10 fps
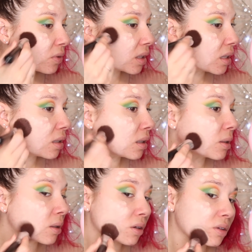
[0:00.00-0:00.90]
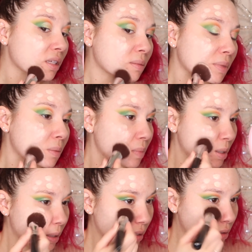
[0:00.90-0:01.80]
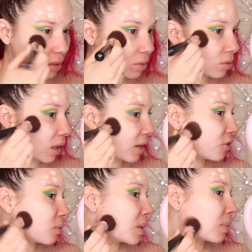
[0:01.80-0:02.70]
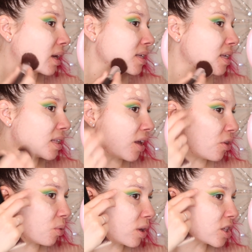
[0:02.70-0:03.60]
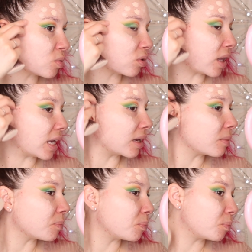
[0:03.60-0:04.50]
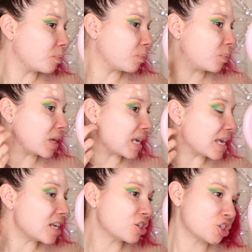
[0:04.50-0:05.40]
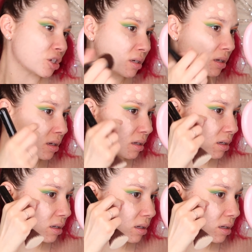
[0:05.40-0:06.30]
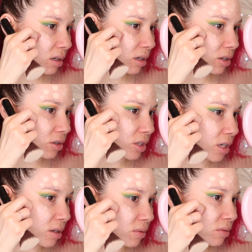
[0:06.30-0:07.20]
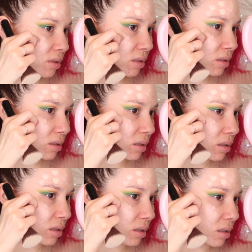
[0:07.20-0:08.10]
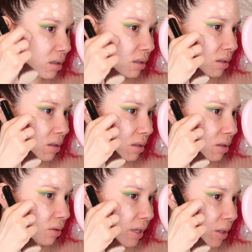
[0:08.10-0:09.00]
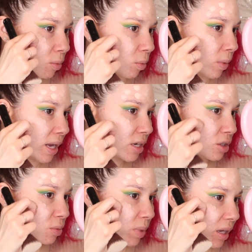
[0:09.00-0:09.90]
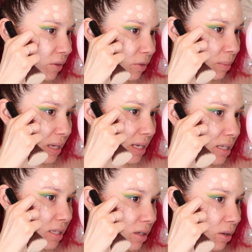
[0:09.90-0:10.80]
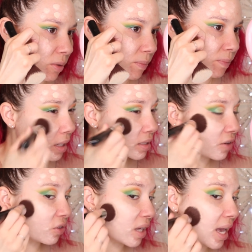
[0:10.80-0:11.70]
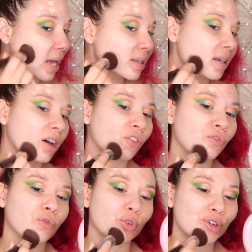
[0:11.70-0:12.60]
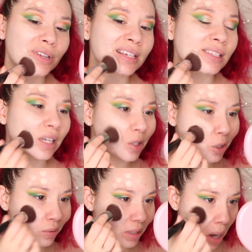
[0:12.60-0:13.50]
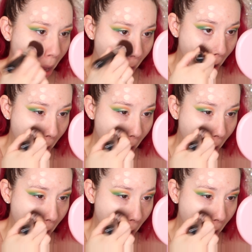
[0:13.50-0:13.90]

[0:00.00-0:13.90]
F80 here. This might be too light for me, but like I said, the other ones were like peach undertoned, or like way too pink for me, so it definitely has like a fruity scent to it.